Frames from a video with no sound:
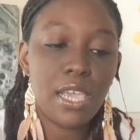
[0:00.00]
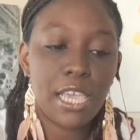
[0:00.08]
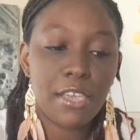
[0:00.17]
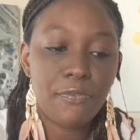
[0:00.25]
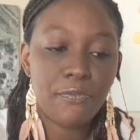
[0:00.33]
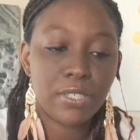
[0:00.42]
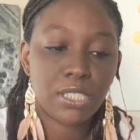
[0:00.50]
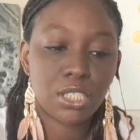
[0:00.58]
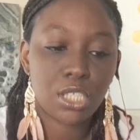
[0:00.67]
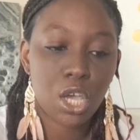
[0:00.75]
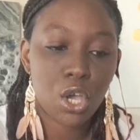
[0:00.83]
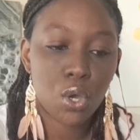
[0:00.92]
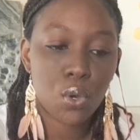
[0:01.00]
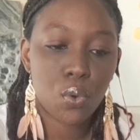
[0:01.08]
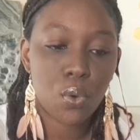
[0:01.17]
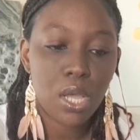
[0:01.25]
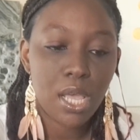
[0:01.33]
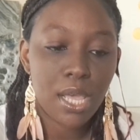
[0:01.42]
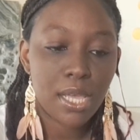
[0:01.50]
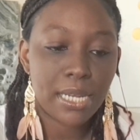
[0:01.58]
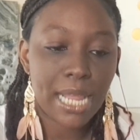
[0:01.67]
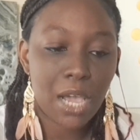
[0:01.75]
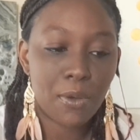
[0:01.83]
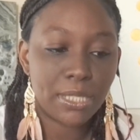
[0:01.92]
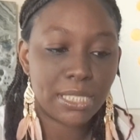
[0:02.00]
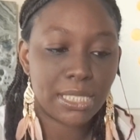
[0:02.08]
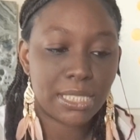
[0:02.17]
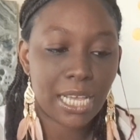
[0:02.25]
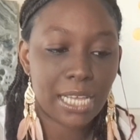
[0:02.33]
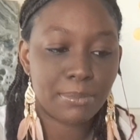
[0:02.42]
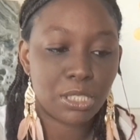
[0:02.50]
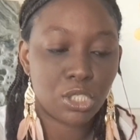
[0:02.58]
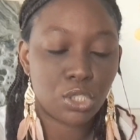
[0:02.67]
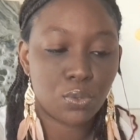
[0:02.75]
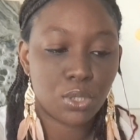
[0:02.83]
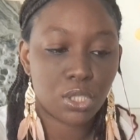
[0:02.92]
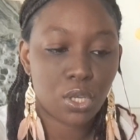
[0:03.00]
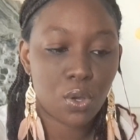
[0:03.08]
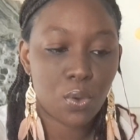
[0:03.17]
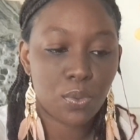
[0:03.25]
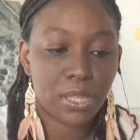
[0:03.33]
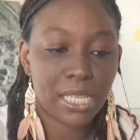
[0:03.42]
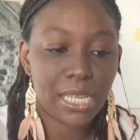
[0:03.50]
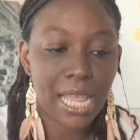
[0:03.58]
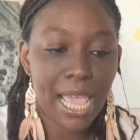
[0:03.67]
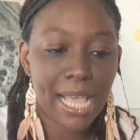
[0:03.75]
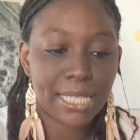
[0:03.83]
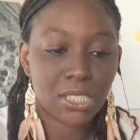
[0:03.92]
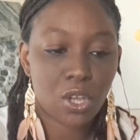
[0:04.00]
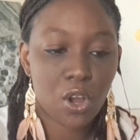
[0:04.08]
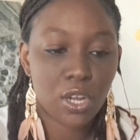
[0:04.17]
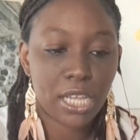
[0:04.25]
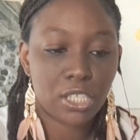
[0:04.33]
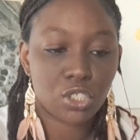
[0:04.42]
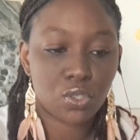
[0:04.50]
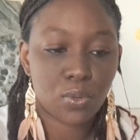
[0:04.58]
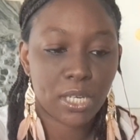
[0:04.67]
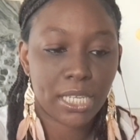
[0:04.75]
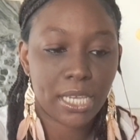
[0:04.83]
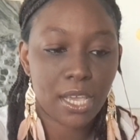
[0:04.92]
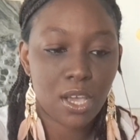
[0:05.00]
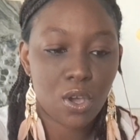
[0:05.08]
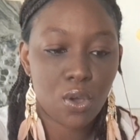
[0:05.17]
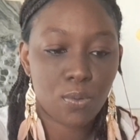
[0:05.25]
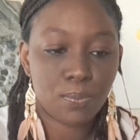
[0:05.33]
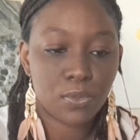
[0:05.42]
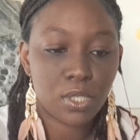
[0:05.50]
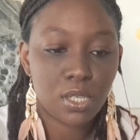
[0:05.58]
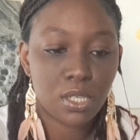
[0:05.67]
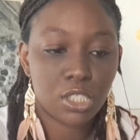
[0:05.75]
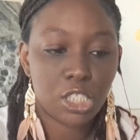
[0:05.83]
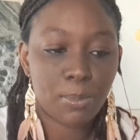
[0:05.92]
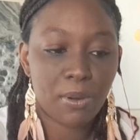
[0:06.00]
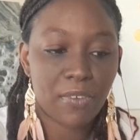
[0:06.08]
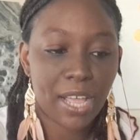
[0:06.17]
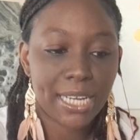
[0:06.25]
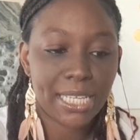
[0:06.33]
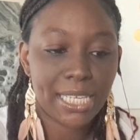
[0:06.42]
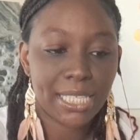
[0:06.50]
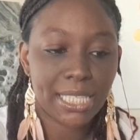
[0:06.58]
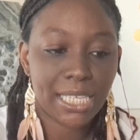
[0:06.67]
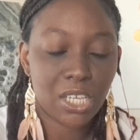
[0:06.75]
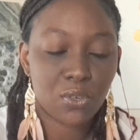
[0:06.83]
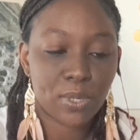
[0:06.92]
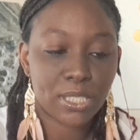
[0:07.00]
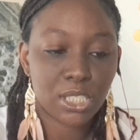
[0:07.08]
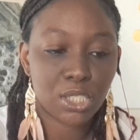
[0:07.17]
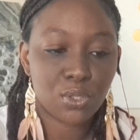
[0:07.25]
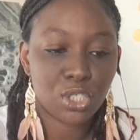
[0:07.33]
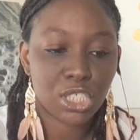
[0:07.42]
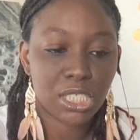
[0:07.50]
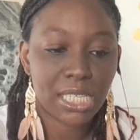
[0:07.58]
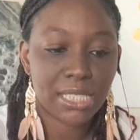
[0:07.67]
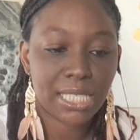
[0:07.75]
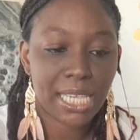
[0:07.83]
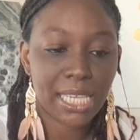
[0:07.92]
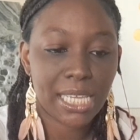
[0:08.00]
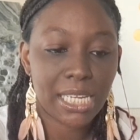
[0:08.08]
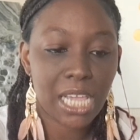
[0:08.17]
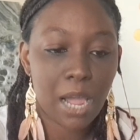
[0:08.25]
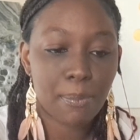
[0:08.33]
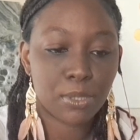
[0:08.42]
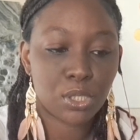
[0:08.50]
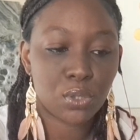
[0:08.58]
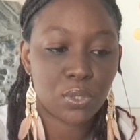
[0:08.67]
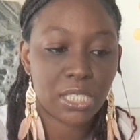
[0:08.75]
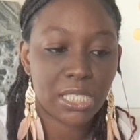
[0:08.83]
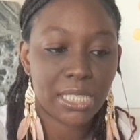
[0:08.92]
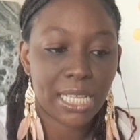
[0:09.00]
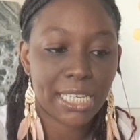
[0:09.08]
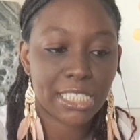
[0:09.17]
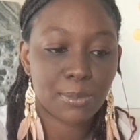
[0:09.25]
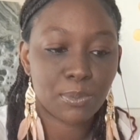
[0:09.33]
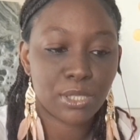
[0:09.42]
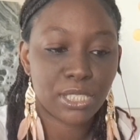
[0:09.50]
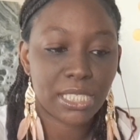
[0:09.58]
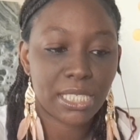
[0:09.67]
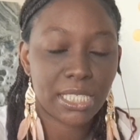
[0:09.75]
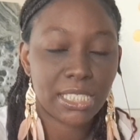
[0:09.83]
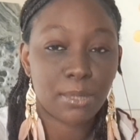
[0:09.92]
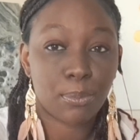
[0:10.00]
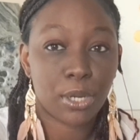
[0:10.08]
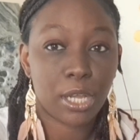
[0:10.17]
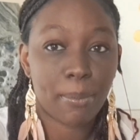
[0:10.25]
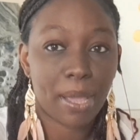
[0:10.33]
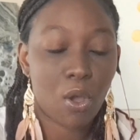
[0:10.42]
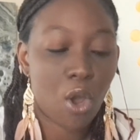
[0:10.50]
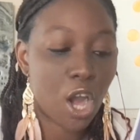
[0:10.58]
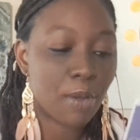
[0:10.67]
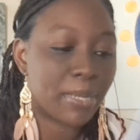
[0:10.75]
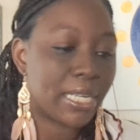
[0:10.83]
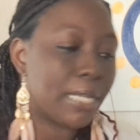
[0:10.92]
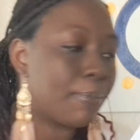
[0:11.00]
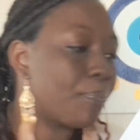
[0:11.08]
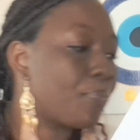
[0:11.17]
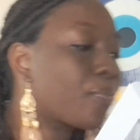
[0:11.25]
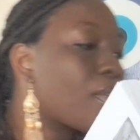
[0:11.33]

If so, now is the time to do so. Then ask Archangel Regal to provide healing and resolution and take any opportunity that is presented to bring about harmony.